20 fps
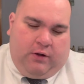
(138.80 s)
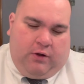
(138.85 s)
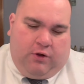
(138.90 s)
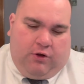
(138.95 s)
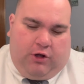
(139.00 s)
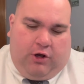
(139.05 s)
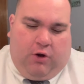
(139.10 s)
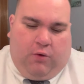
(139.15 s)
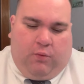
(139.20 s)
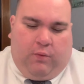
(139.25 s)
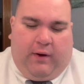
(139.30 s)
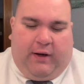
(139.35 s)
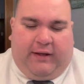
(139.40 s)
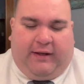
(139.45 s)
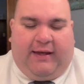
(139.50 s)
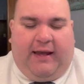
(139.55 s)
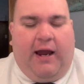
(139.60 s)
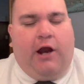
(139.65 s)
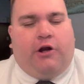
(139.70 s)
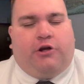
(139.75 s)
you know, when a
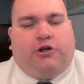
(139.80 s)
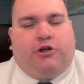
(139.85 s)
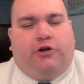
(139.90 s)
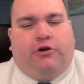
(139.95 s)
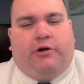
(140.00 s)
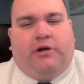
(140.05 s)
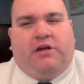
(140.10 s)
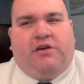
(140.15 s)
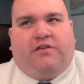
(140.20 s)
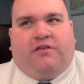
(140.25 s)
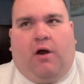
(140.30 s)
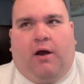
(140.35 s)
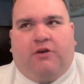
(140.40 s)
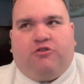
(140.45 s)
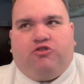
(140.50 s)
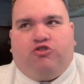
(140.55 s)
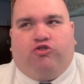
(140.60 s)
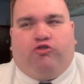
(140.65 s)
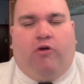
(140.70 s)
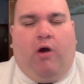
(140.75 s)
character is
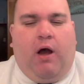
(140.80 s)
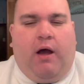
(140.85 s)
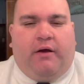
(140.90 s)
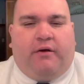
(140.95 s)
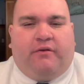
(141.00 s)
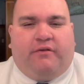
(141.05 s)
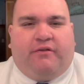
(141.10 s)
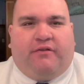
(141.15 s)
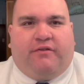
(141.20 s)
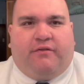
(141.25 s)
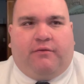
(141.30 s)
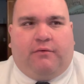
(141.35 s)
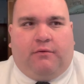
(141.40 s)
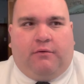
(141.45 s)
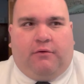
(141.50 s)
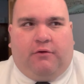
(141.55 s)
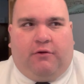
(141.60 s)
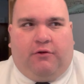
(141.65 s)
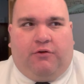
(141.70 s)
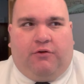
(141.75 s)
on drugs,
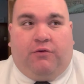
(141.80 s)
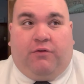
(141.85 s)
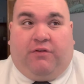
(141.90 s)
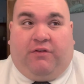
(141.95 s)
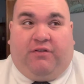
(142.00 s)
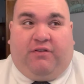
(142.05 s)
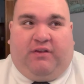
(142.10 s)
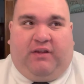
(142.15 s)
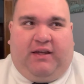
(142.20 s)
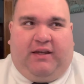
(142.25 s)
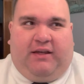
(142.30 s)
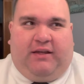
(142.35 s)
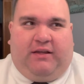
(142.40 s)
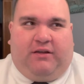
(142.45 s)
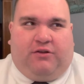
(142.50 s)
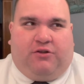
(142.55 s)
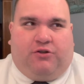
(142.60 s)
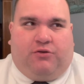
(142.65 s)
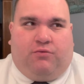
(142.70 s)
you see,